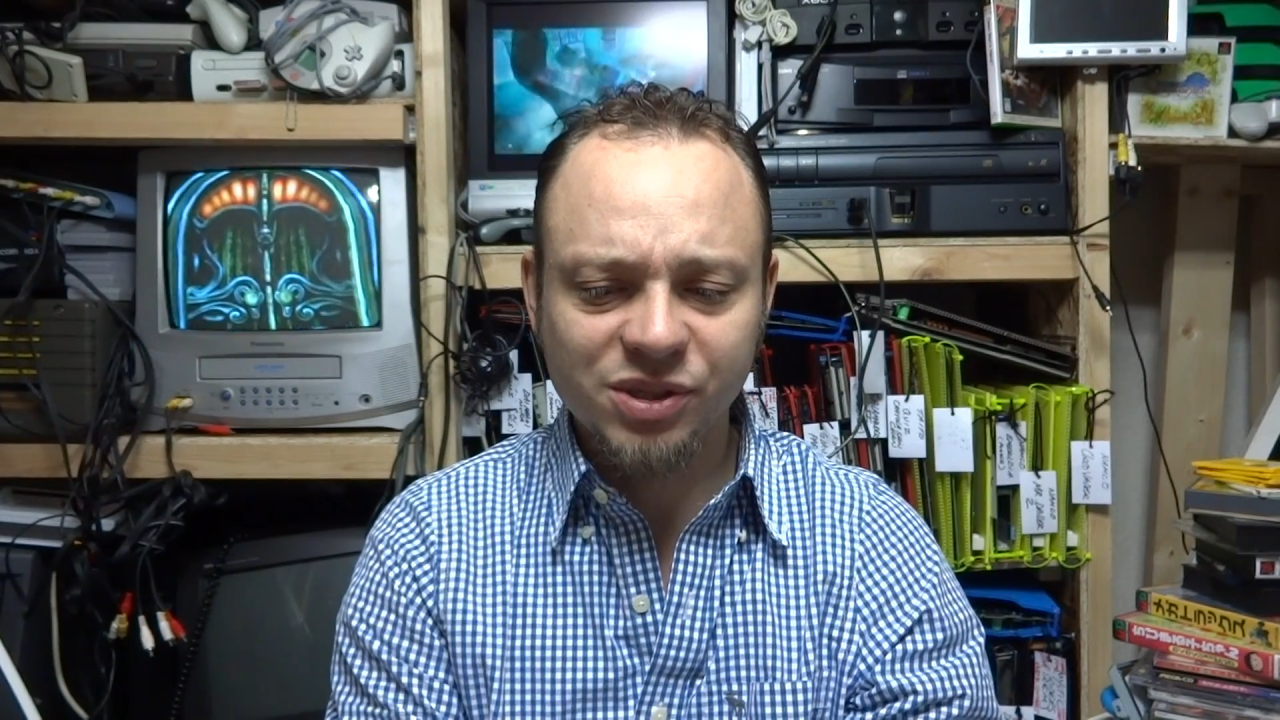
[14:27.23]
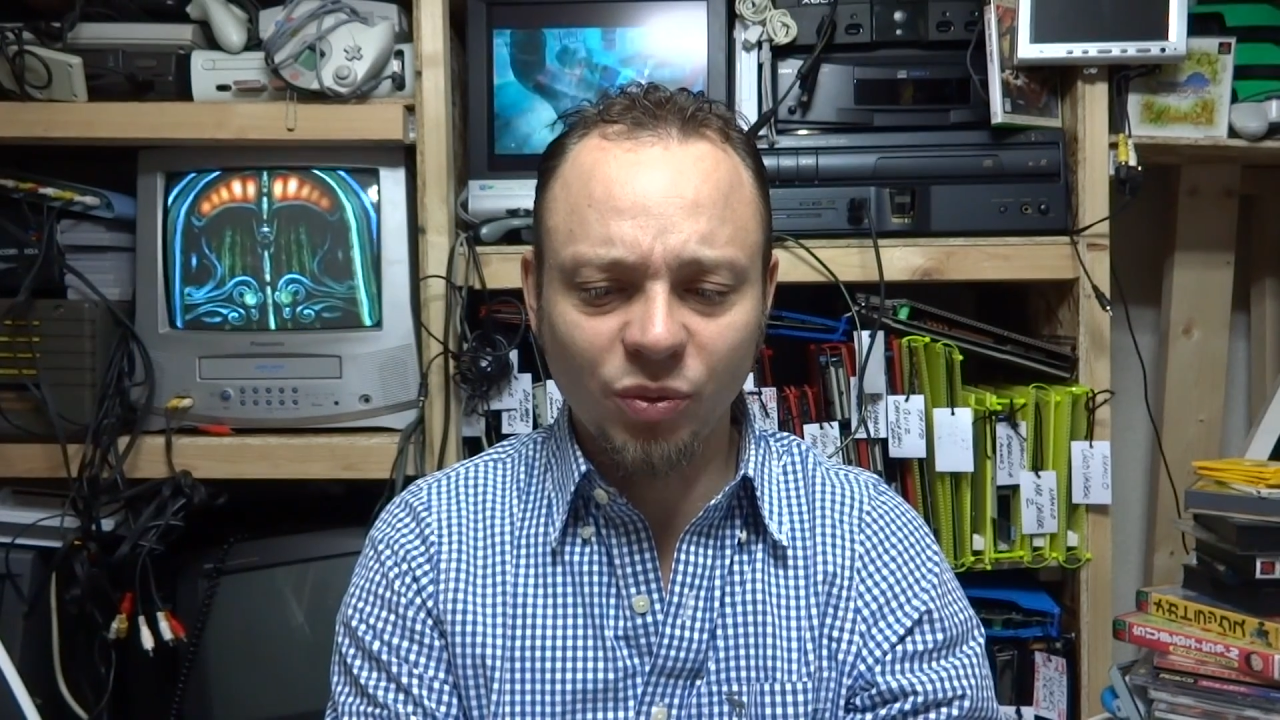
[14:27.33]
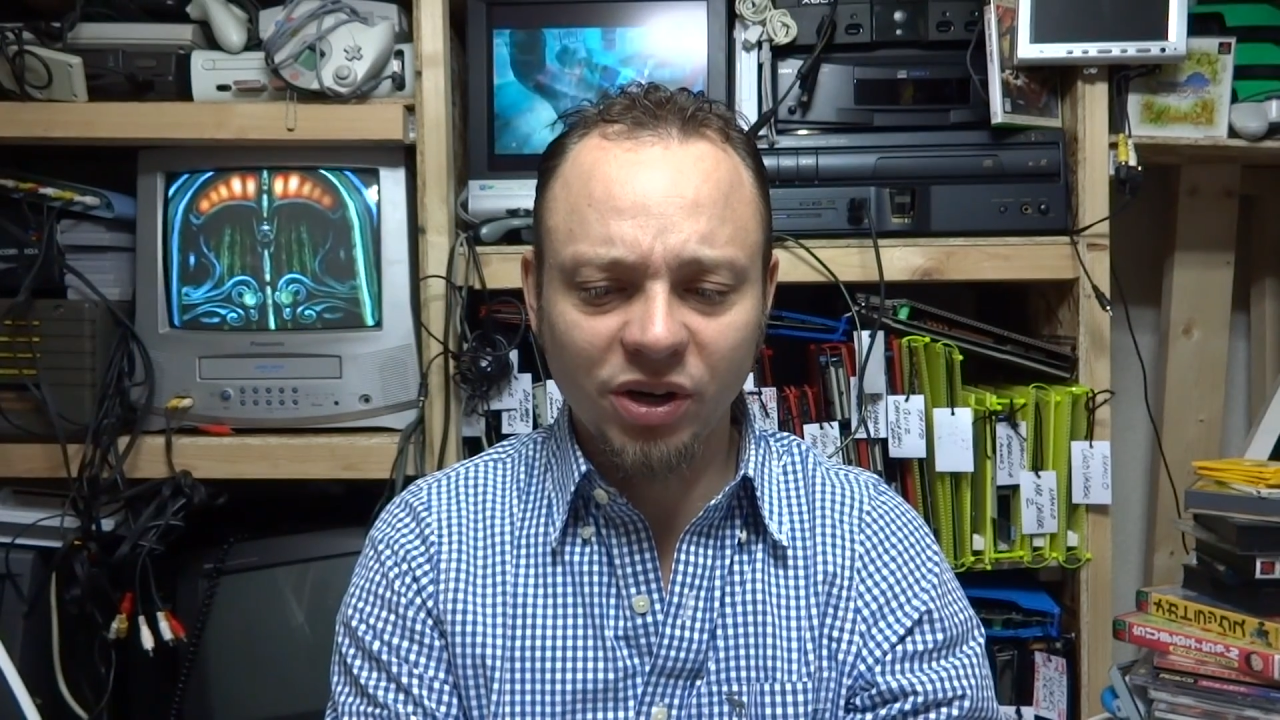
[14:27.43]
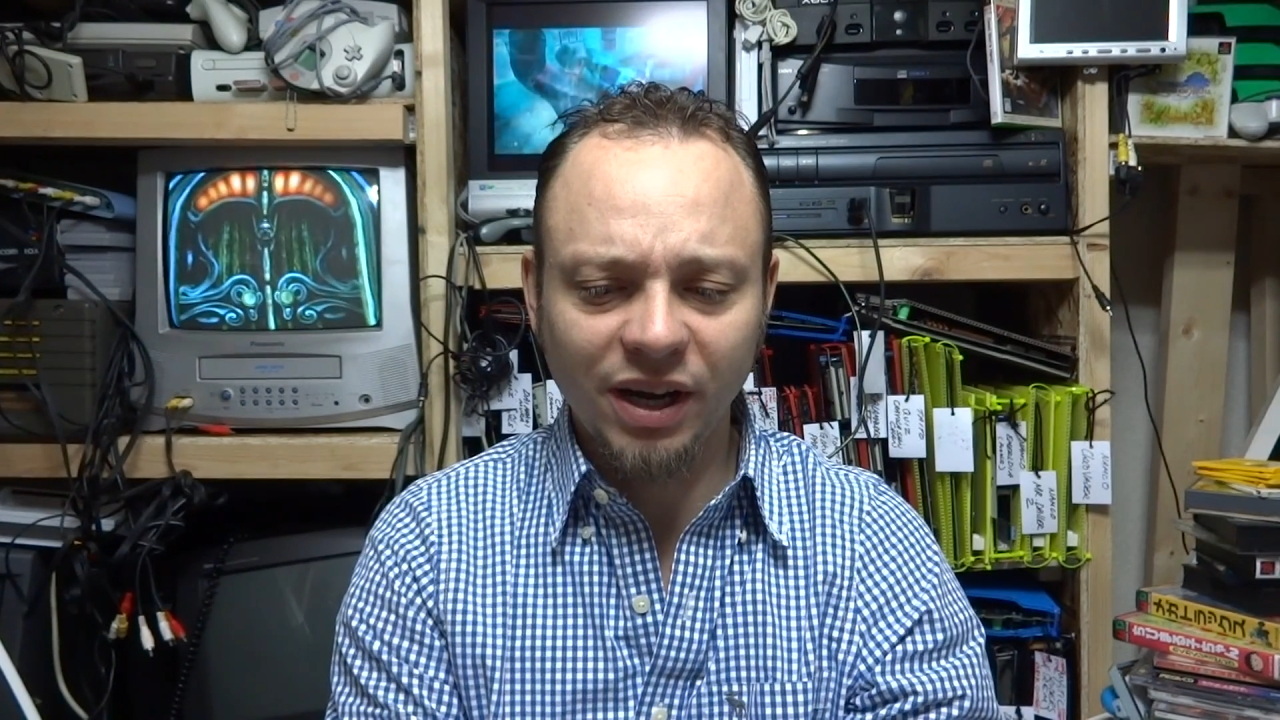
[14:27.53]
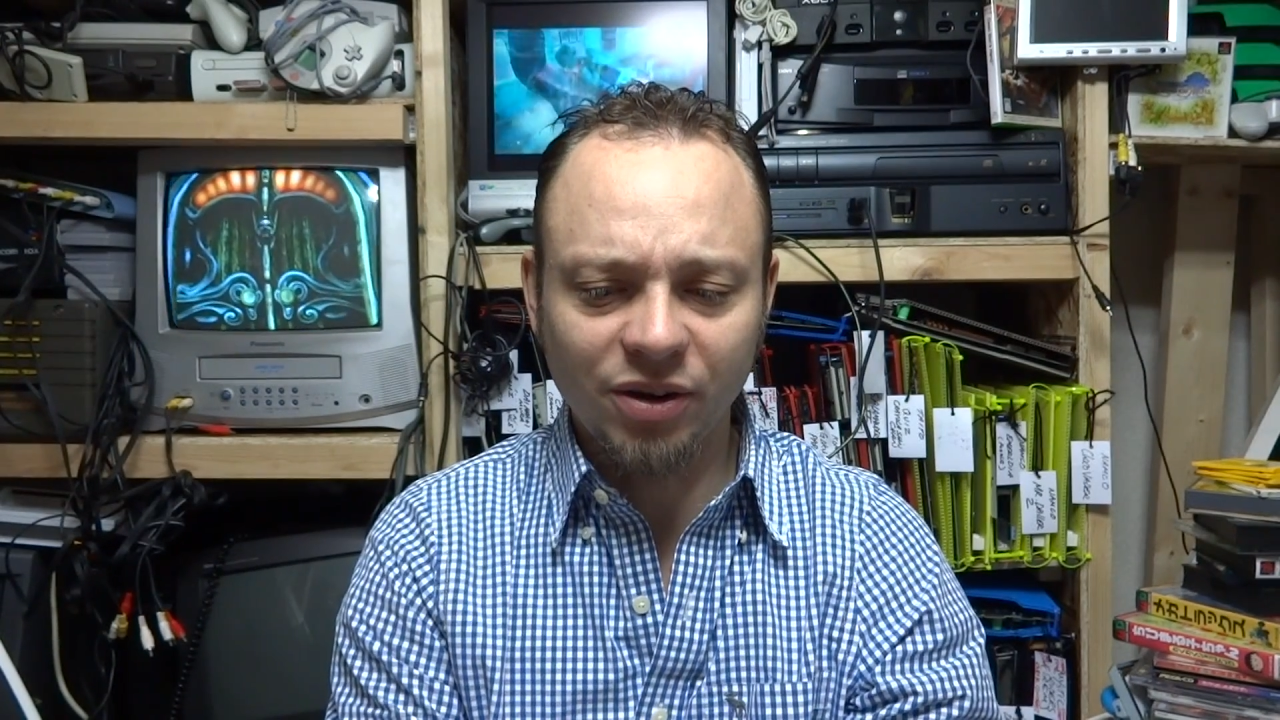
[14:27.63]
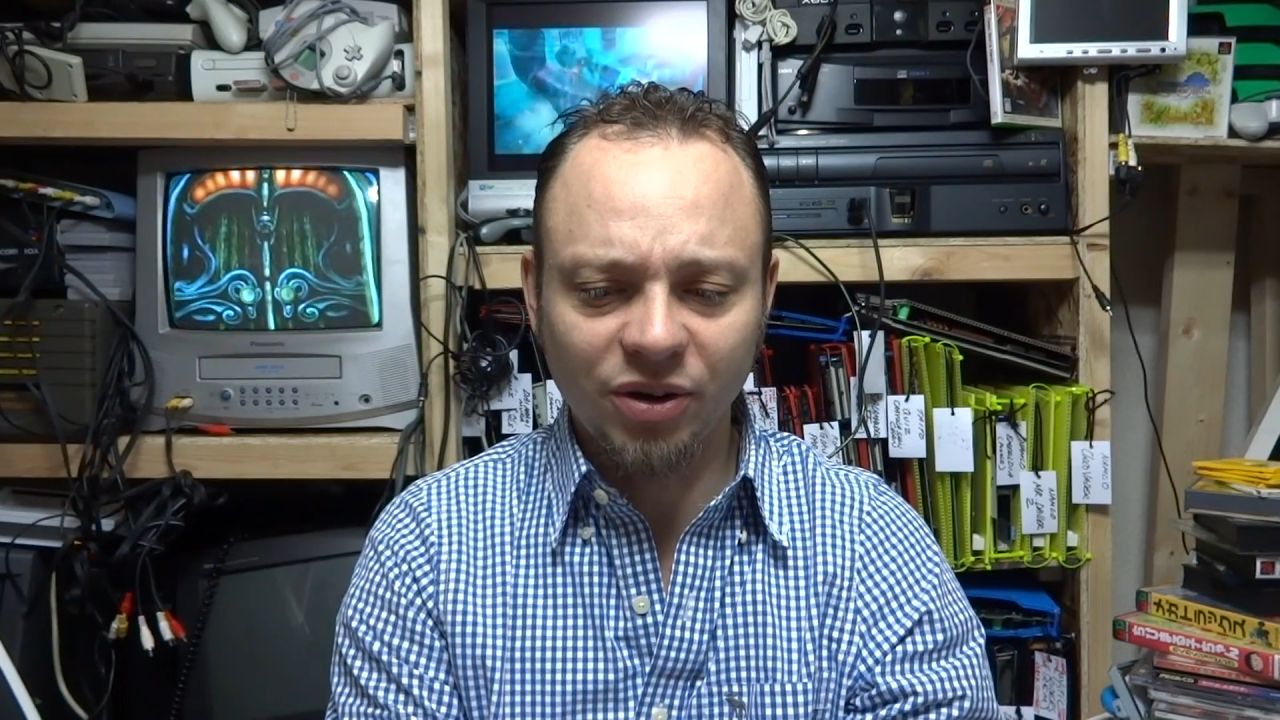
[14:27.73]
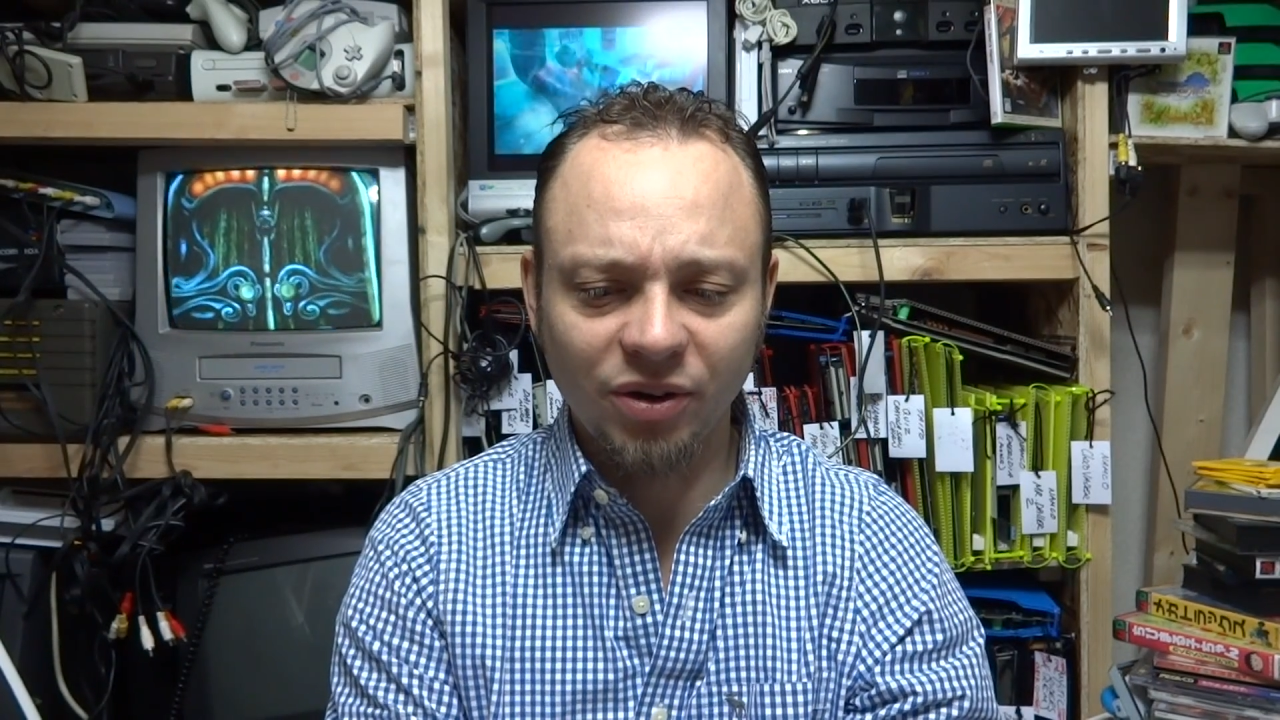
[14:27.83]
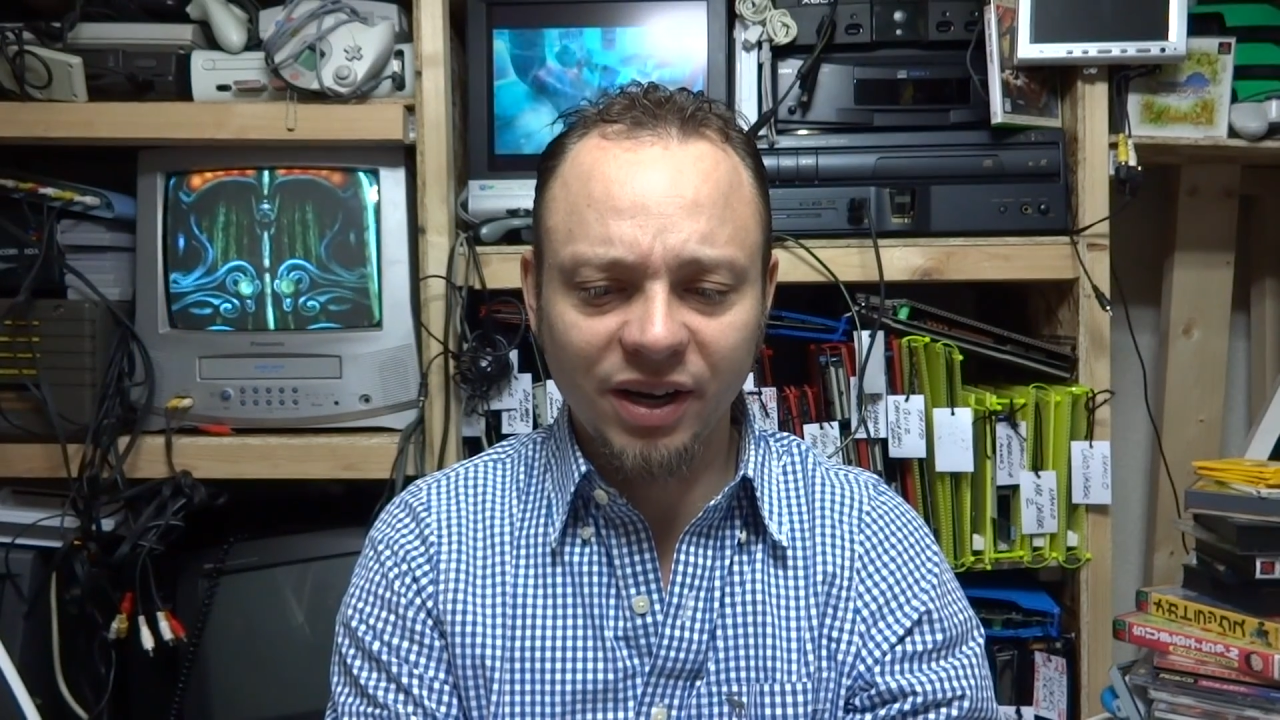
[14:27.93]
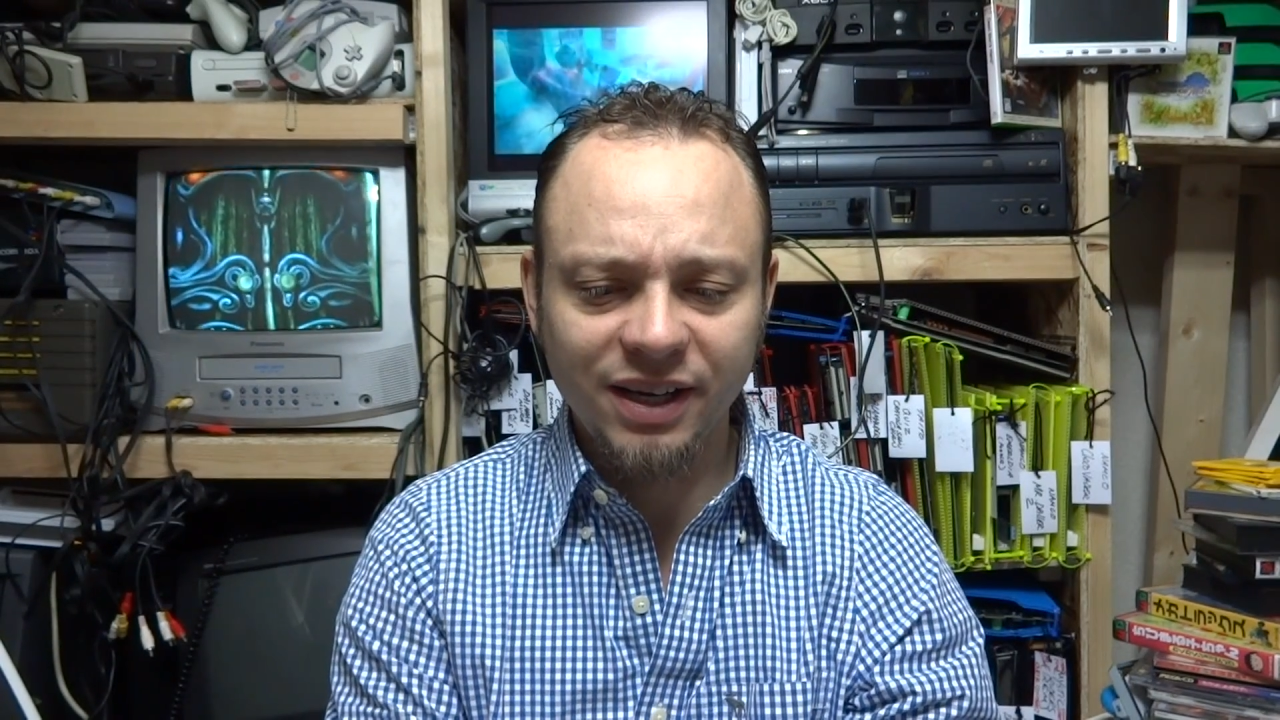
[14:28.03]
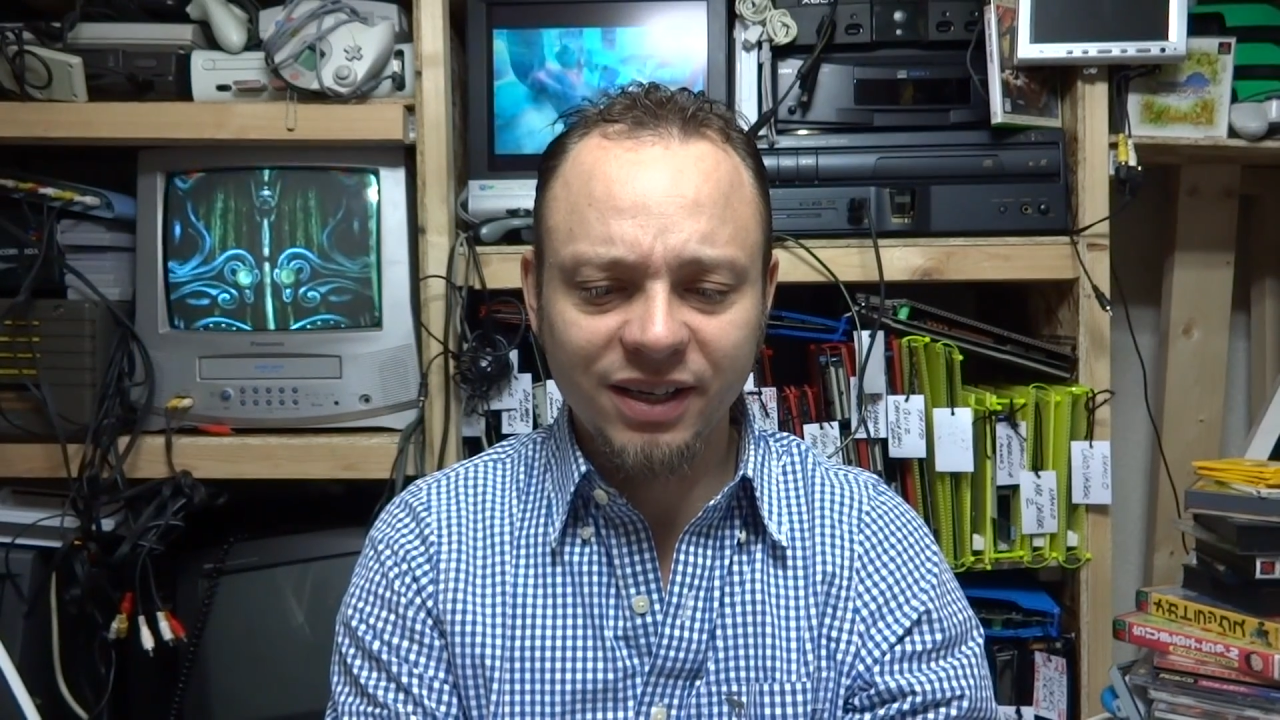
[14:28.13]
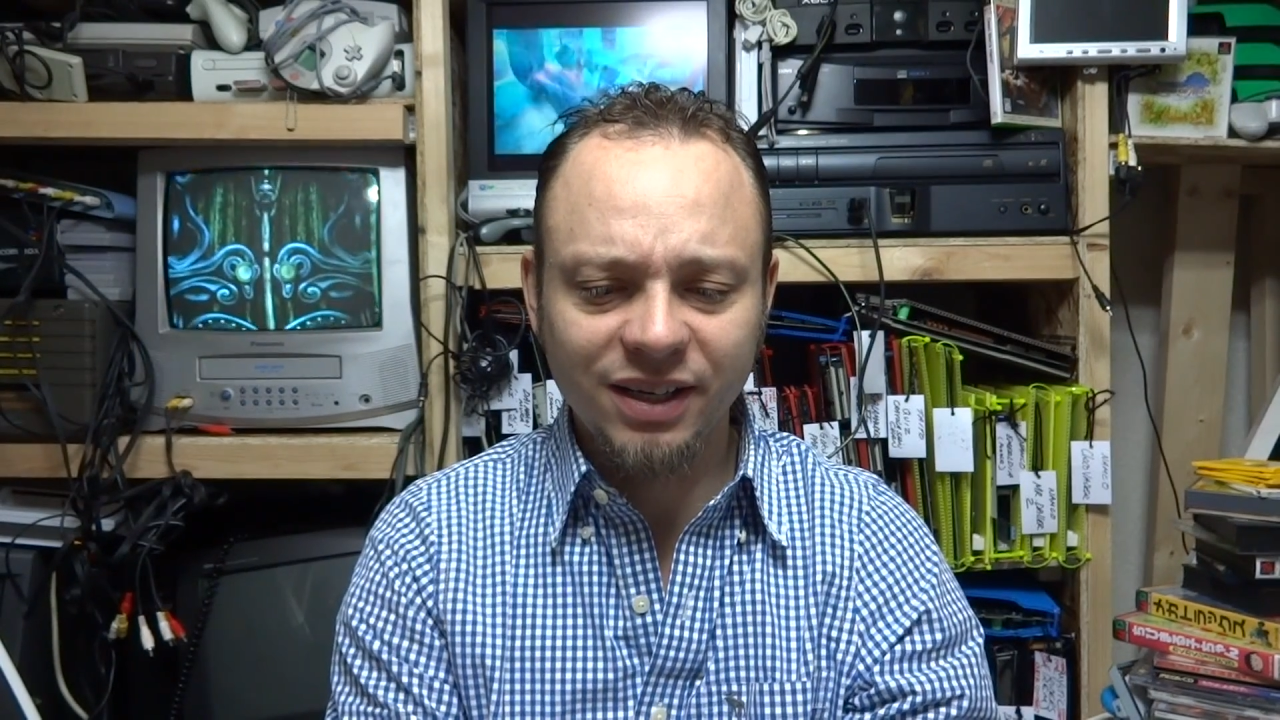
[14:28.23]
to work out all right.